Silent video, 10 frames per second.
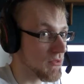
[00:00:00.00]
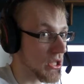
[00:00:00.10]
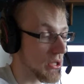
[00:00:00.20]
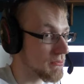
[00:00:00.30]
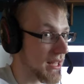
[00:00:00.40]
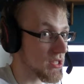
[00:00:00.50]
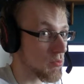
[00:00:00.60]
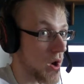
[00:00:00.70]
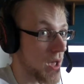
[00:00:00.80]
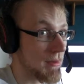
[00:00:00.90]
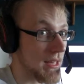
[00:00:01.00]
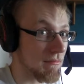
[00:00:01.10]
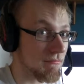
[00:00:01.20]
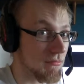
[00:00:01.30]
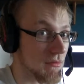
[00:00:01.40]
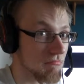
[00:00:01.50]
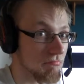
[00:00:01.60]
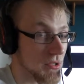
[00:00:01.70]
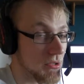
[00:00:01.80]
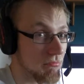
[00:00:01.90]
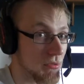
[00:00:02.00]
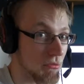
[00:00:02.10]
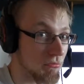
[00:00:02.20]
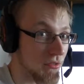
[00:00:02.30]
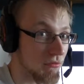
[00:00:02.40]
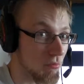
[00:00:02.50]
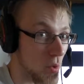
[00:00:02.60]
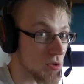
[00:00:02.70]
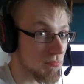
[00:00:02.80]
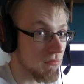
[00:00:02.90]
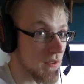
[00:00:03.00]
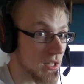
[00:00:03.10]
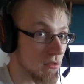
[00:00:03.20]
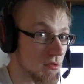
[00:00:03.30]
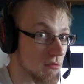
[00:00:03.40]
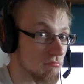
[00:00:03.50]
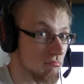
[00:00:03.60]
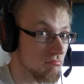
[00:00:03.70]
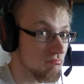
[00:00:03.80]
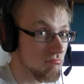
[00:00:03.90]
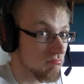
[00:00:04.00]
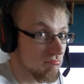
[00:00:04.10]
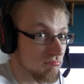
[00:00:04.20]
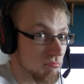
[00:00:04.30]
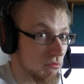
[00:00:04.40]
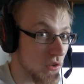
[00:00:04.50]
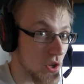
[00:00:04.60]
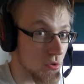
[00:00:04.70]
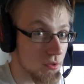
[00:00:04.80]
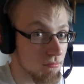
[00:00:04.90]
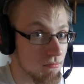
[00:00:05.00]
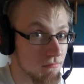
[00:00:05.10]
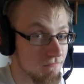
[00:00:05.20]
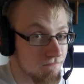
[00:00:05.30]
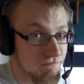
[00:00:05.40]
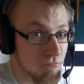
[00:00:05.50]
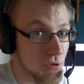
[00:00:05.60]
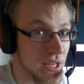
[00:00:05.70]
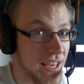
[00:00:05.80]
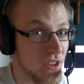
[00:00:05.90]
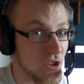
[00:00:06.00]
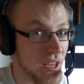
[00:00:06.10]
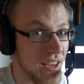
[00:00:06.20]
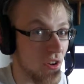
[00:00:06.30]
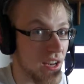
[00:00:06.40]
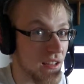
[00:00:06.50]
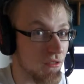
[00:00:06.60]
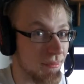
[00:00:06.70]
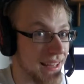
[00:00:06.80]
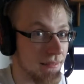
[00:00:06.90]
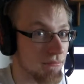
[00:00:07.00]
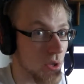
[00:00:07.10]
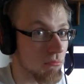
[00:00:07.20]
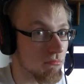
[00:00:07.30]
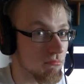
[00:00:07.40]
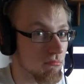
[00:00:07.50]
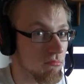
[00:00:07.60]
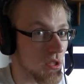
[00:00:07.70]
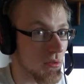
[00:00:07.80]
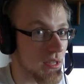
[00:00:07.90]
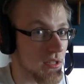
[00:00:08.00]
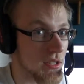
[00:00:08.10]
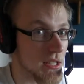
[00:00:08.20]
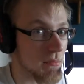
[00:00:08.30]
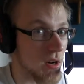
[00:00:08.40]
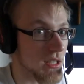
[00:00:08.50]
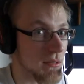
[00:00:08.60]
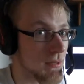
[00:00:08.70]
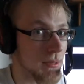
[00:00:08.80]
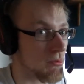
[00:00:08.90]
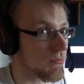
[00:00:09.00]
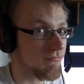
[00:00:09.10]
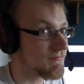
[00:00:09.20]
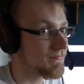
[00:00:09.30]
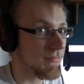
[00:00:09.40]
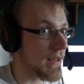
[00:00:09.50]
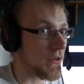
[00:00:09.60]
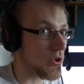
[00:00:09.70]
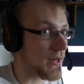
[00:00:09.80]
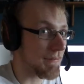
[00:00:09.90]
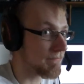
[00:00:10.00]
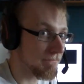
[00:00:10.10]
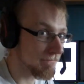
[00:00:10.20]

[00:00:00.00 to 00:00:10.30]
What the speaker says: You know, that's why I'm here. You watch videos, reviews, get your idea from there. Don't listen to these marketing people. Never do that.